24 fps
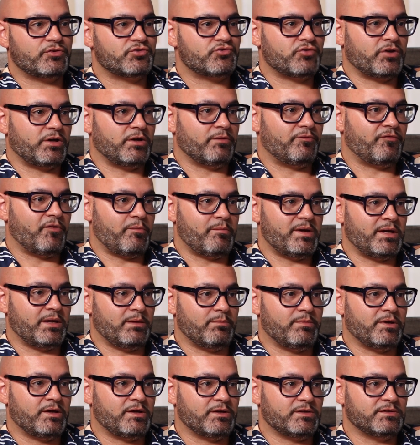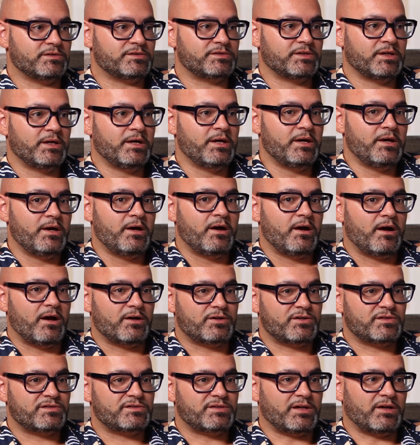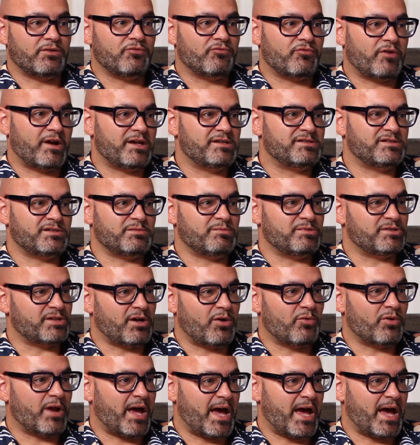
a trigger for me, because I just think racism is old